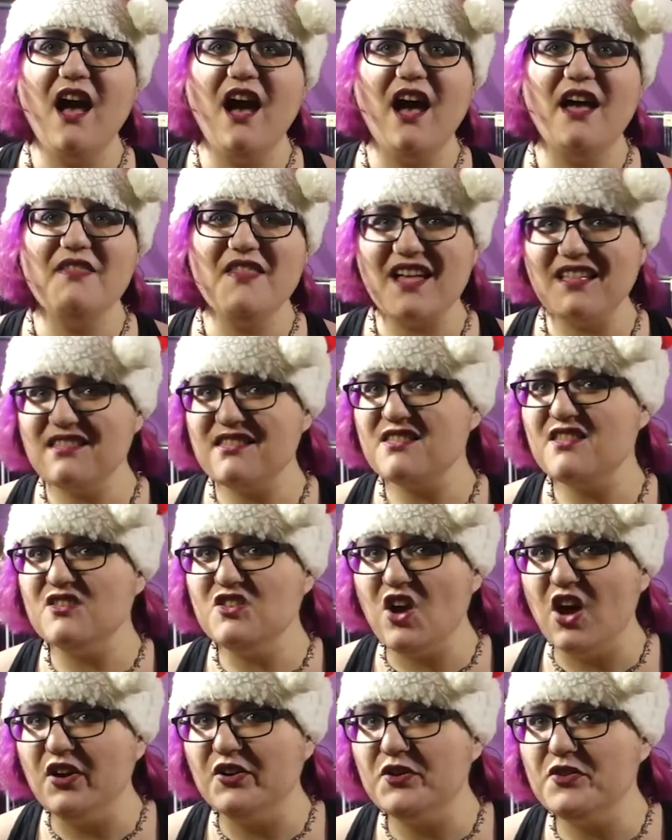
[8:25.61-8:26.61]
And that's the
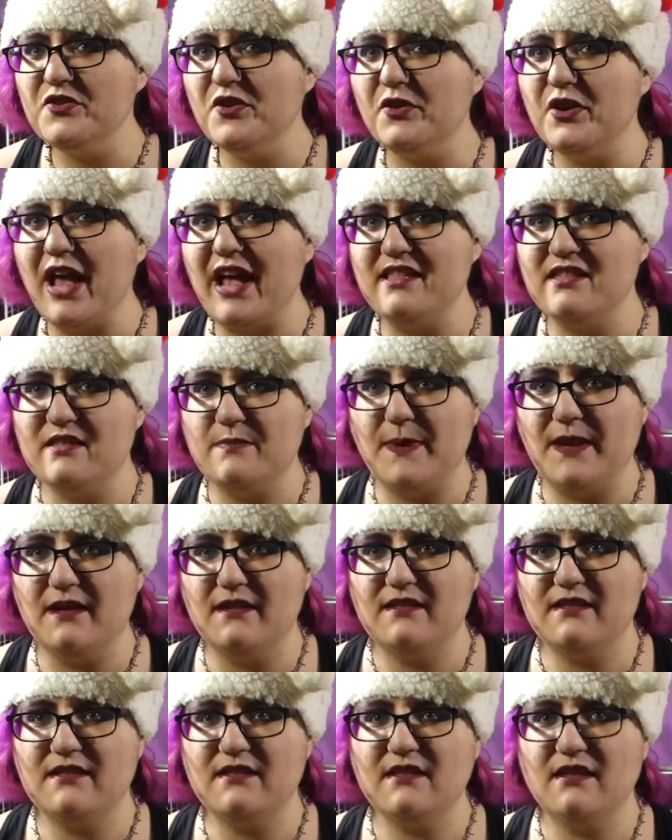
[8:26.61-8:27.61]
Doctor's own
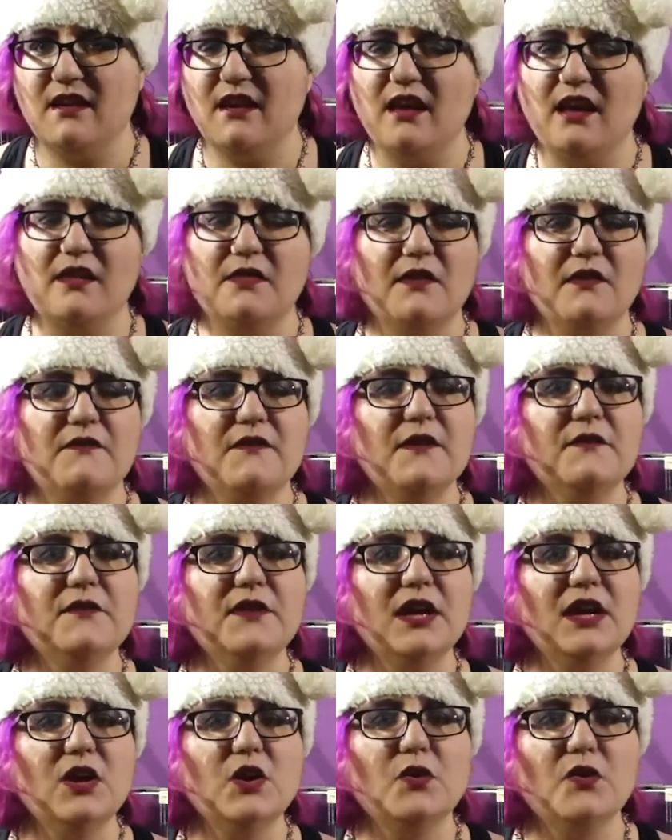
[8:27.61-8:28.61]
headspace. In the
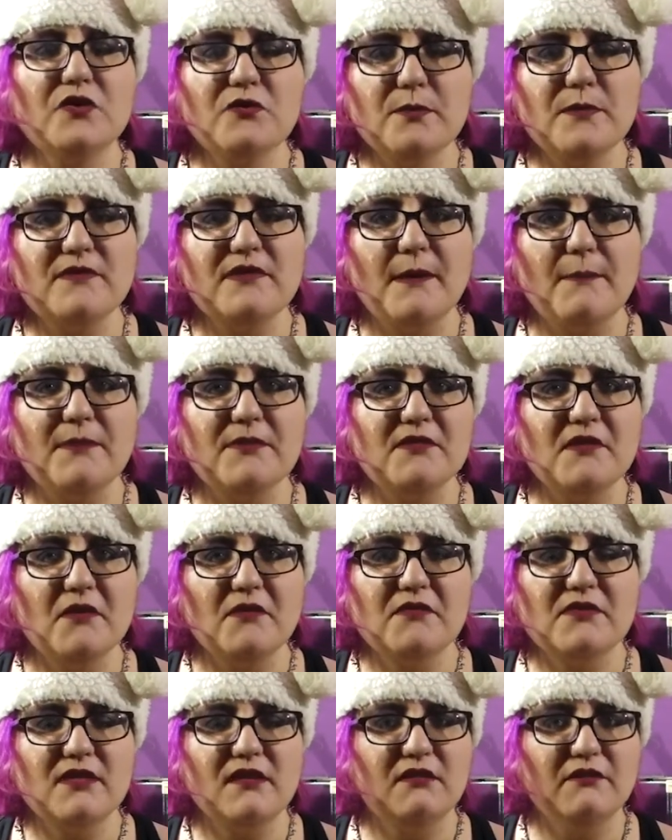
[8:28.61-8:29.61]
15 Christmas
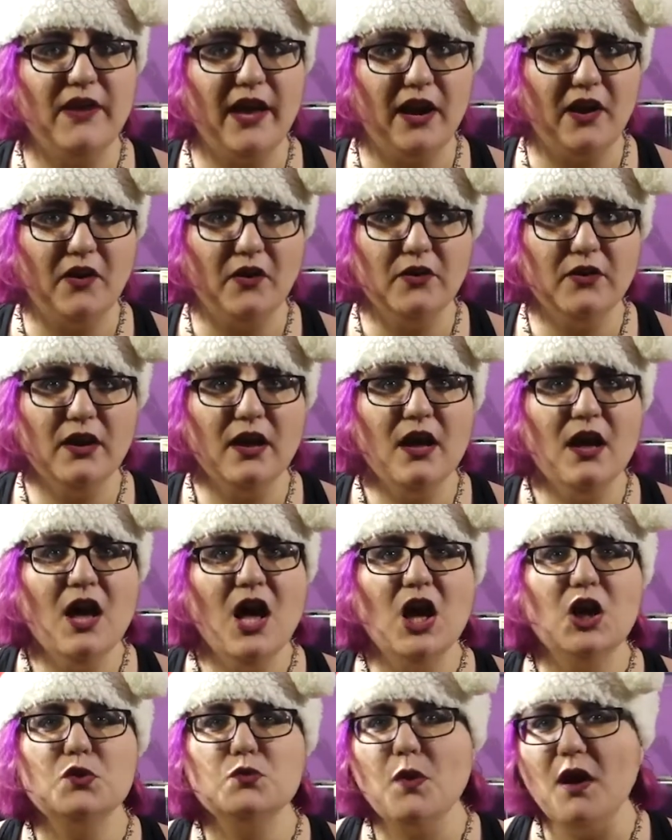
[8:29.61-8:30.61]
episodes that have aired,
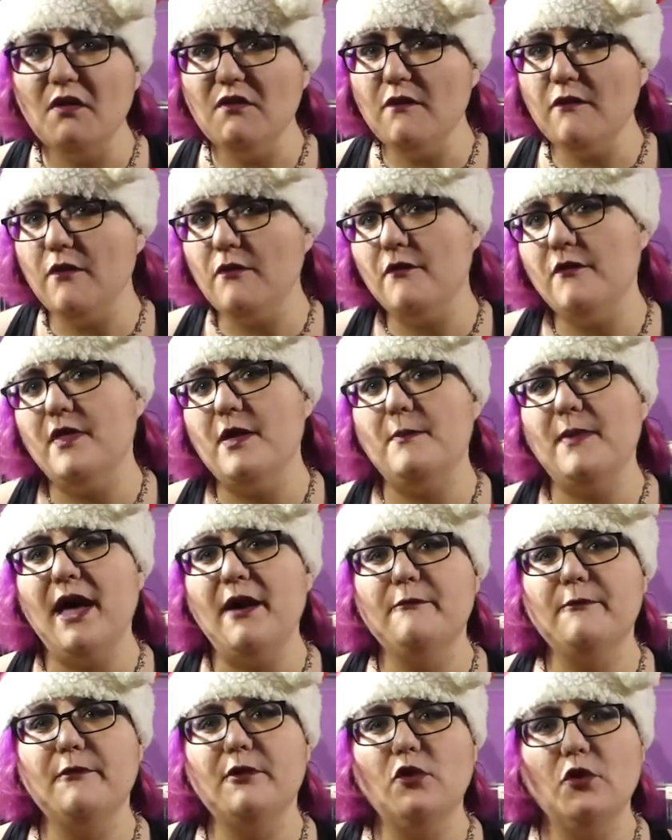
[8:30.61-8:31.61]
12 of them
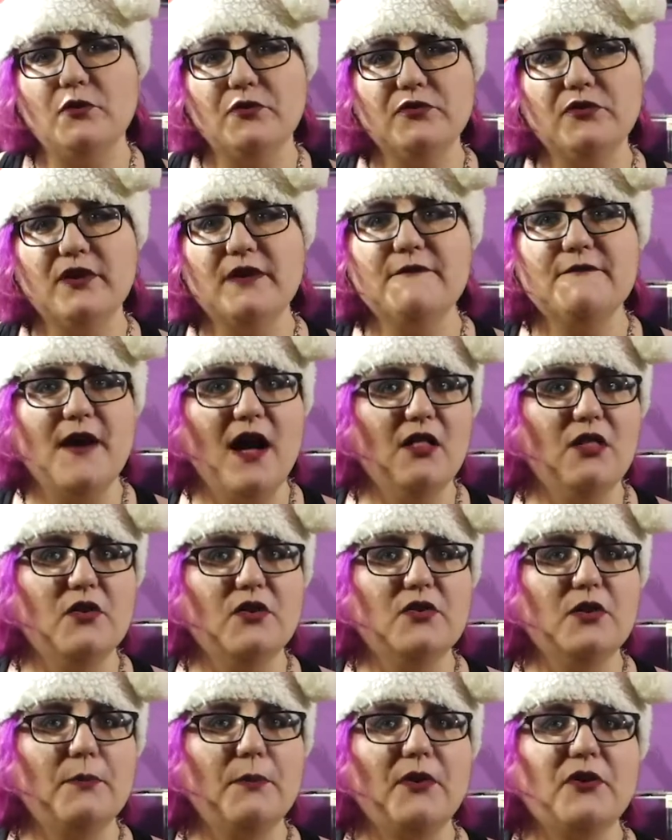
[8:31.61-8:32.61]
have closely
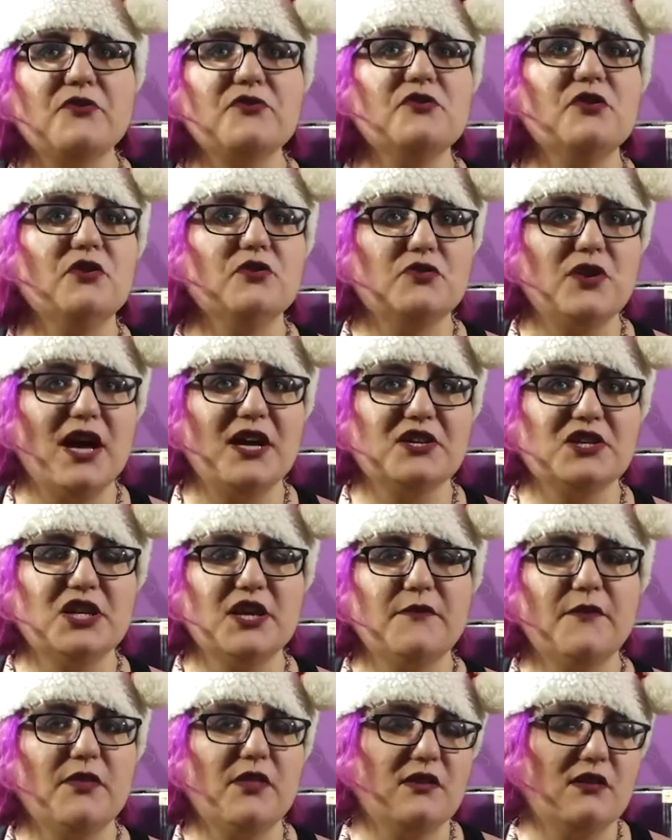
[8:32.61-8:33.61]
followed a personal tragedy
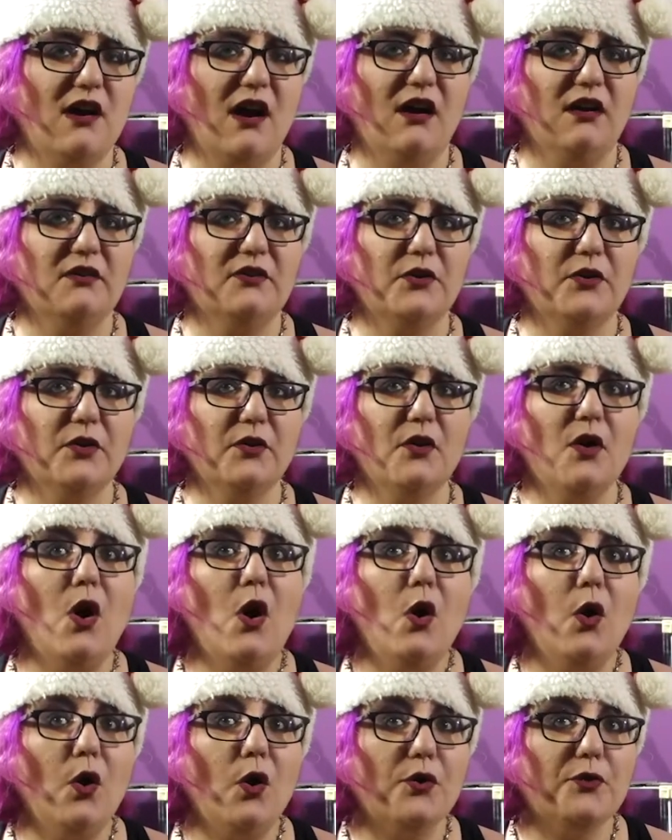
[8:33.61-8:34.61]
for the Doctor,
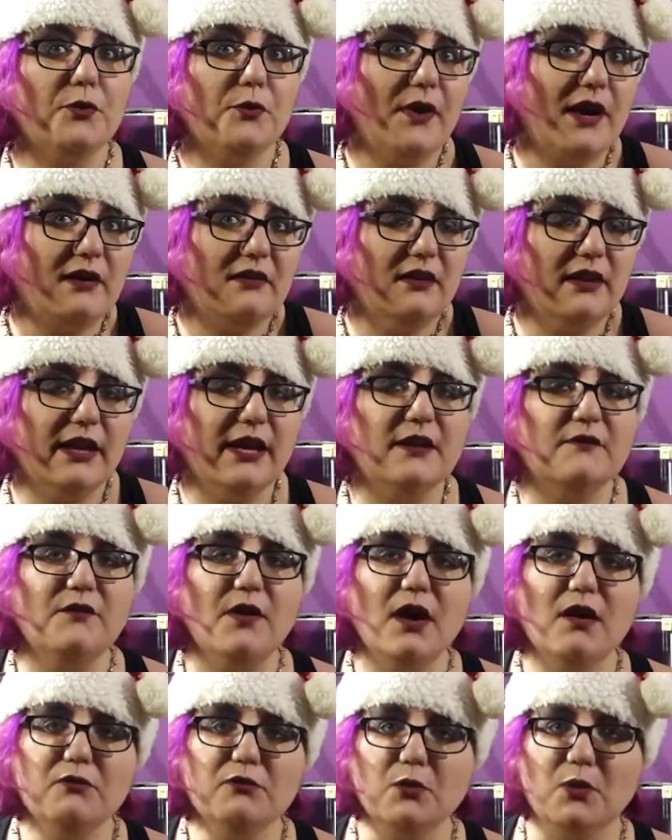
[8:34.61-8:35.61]
or directly
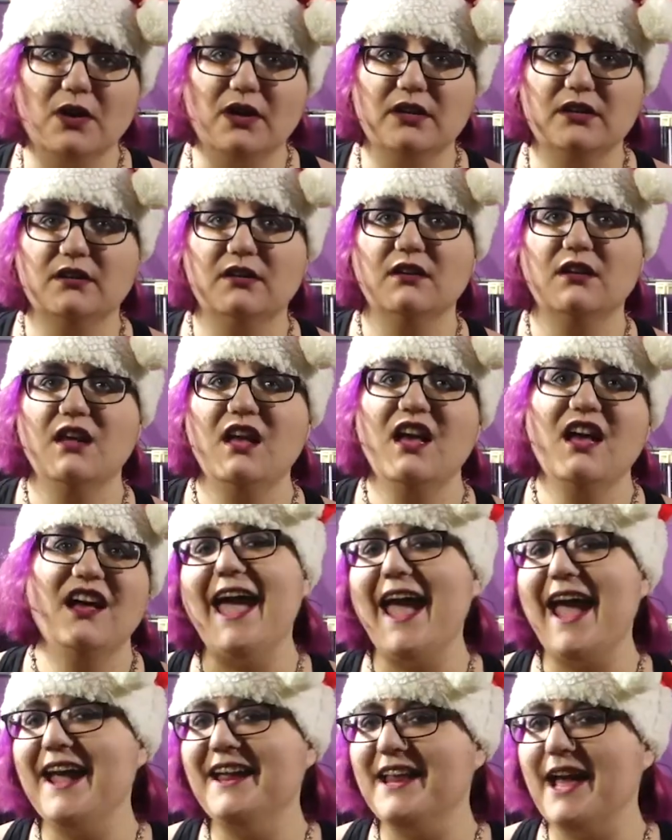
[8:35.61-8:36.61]
involved one.
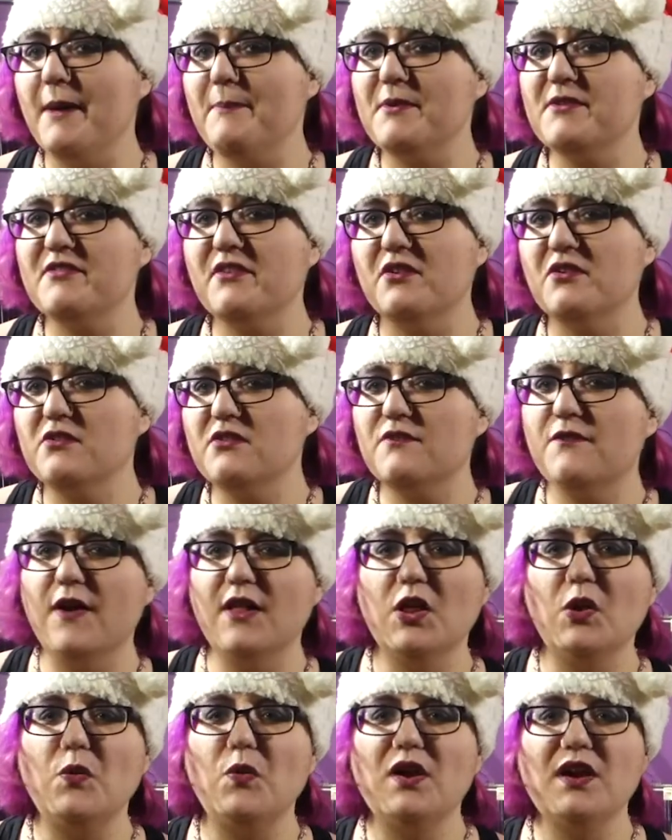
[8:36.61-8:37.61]
8 episodes
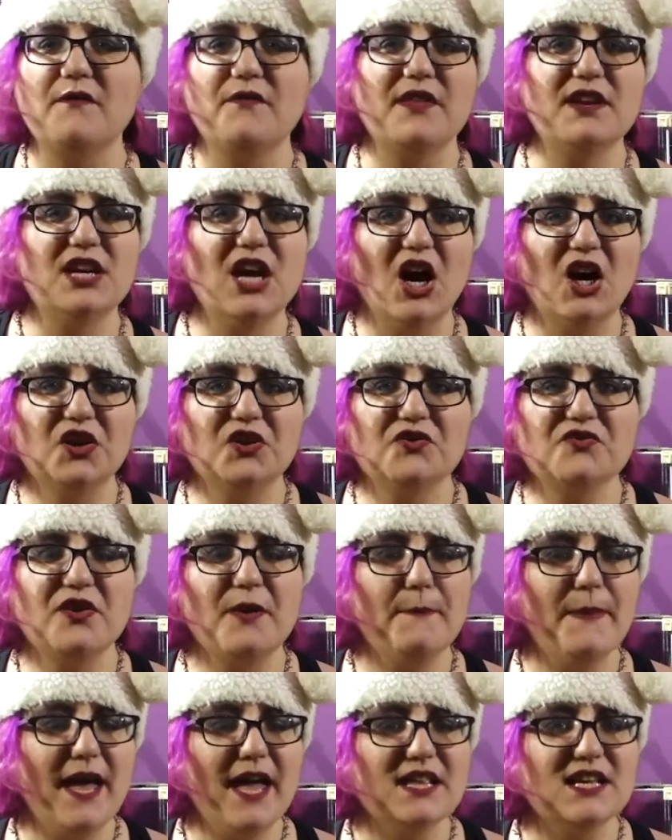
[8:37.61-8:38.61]
follow one of the Doctor's
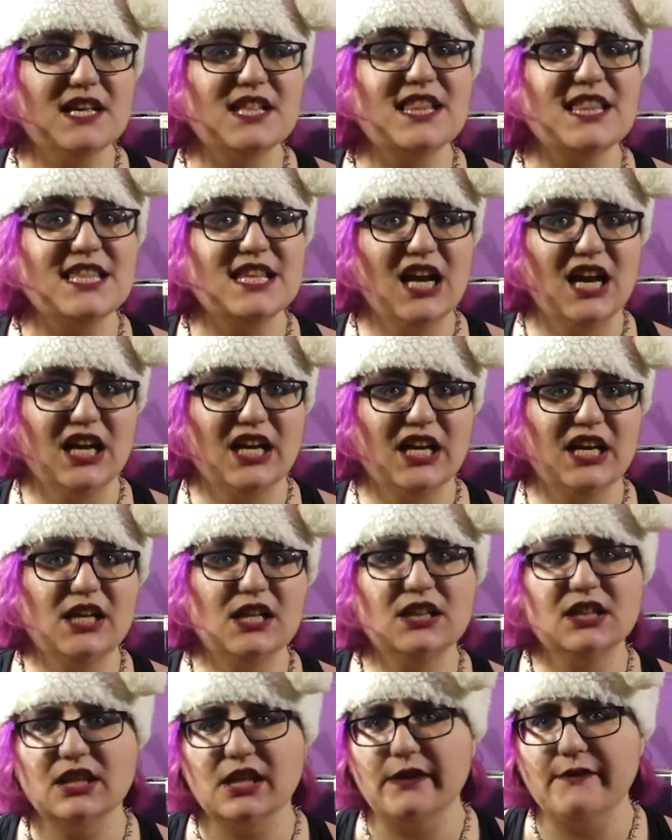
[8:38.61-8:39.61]
companions
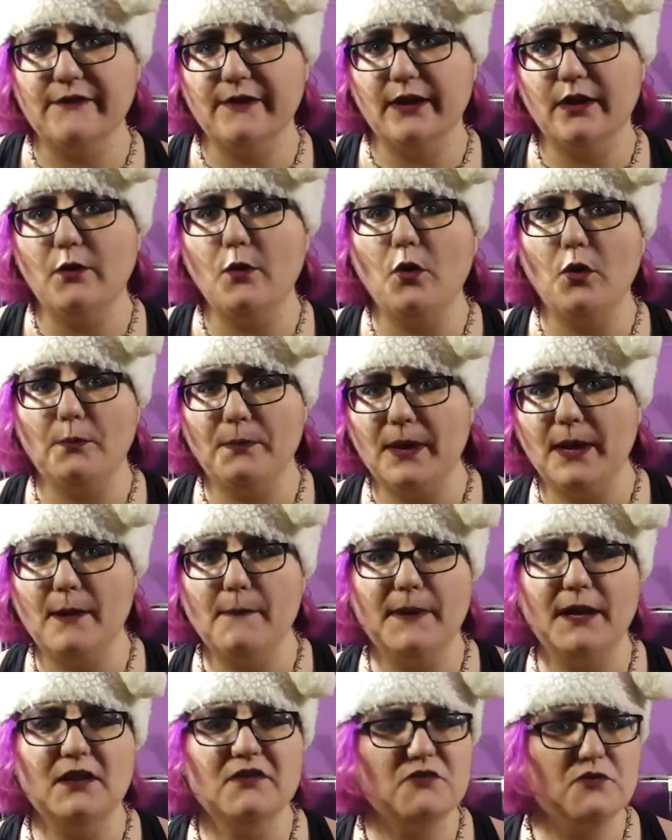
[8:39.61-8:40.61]
dying, leaving, or
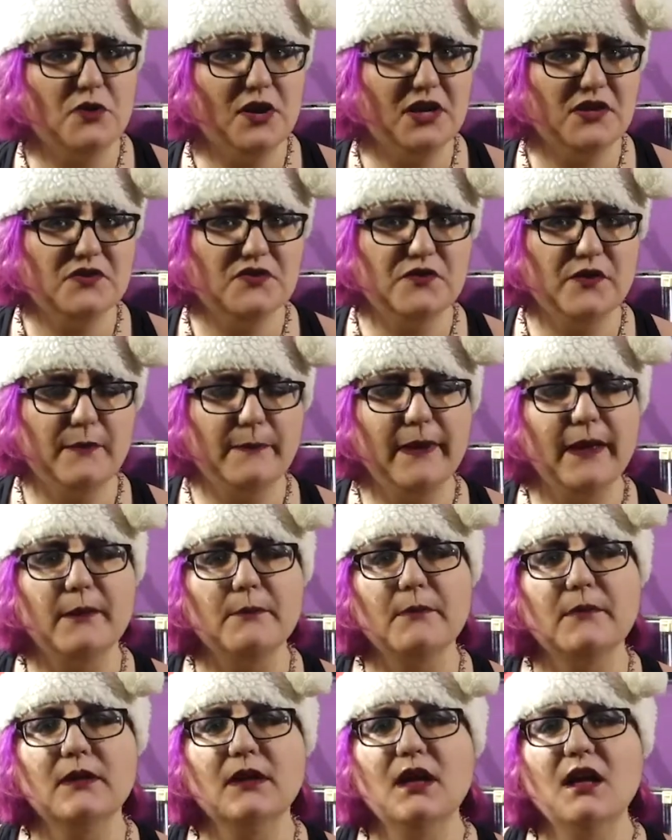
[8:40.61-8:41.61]
becoming estranged from
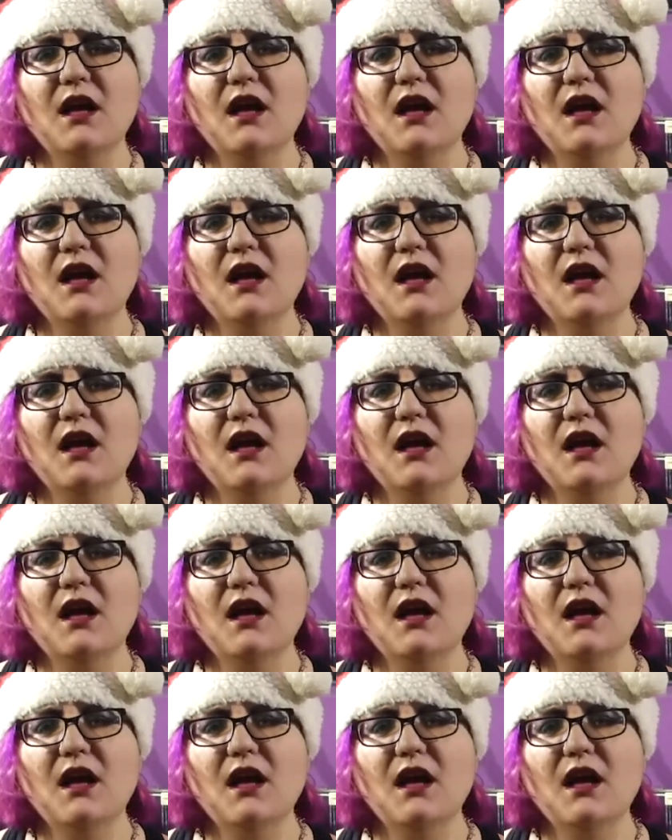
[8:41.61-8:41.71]
him.